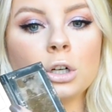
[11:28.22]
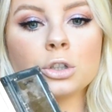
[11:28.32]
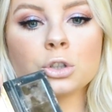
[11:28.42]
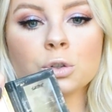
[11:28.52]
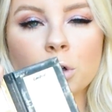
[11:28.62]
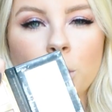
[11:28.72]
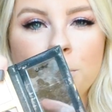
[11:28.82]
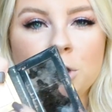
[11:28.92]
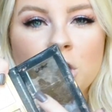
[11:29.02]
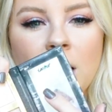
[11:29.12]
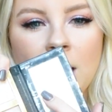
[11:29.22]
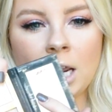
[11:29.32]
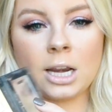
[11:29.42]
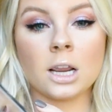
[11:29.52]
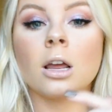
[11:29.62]
Strobe
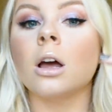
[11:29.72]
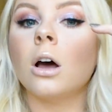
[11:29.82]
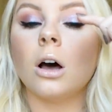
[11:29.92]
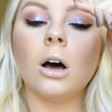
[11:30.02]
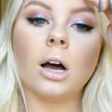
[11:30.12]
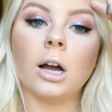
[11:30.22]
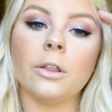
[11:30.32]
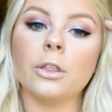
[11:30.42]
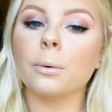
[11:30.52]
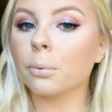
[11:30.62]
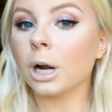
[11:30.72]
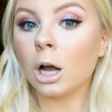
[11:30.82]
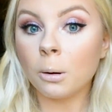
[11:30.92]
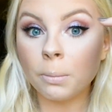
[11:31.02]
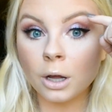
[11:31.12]
shade on the
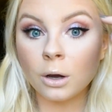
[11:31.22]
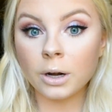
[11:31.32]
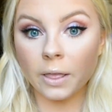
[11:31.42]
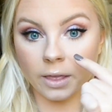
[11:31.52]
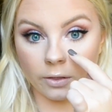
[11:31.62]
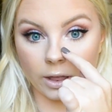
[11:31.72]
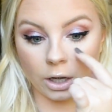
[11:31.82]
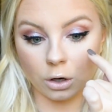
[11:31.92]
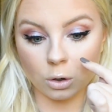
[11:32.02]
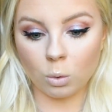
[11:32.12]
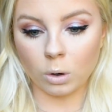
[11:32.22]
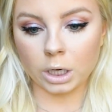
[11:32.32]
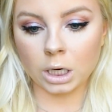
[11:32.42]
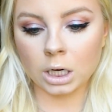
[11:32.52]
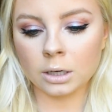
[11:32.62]
brow bone and then on the inner
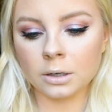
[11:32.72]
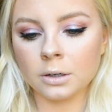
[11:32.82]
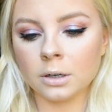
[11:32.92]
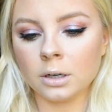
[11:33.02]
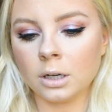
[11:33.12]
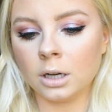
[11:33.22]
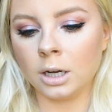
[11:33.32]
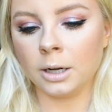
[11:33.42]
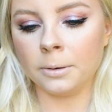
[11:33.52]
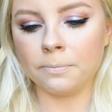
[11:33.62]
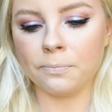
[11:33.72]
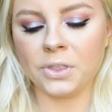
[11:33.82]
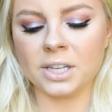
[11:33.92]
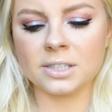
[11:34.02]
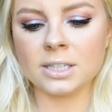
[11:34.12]
corner.
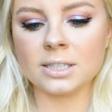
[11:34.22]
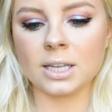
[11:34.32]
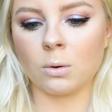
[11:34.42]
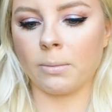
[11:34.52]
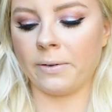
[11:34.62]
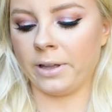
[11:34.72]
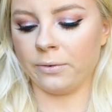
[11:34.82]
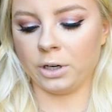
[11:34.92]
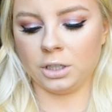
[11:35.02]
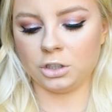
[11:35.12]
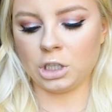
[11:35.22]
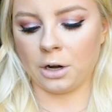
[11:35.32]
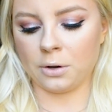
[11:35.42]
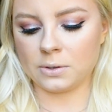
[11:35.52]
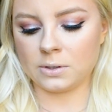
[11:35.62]
This is like one of my favorite
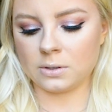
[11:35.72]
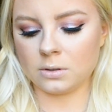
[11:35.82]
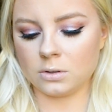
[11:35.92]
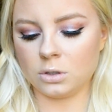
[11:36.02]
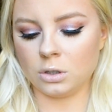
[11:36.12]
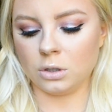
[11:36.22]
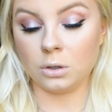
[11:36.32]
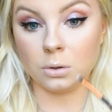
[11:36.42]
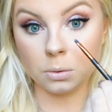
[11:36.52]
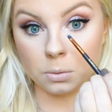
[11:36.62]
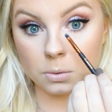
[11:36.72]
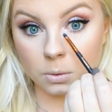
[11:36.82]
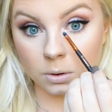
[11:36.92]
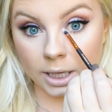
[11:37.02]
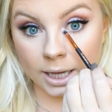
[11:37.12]
shadows to use,
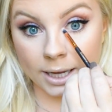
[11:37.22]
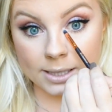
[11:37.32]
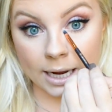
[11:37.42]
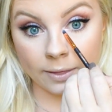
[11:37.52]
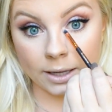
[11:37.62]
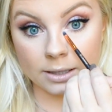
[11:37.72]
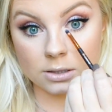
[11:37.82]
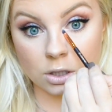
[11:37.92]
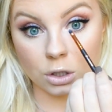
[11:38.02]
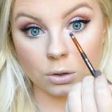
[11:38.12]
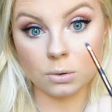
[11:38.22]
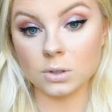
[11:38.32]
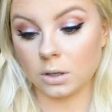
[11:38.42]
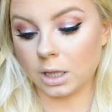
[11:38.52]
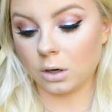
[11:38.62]
or like I guess highlights to use
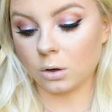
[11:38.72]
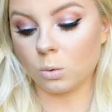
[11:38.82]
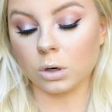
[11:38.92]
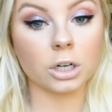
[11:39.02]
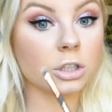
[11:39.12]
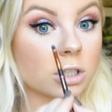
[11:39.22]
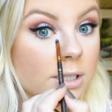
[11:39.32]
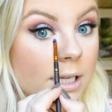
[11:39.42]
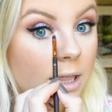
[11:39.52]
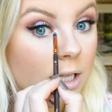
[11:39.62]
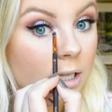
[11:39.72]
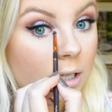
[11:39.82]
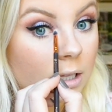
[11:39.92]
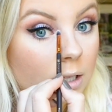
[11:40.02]
on the inner corner, just because I think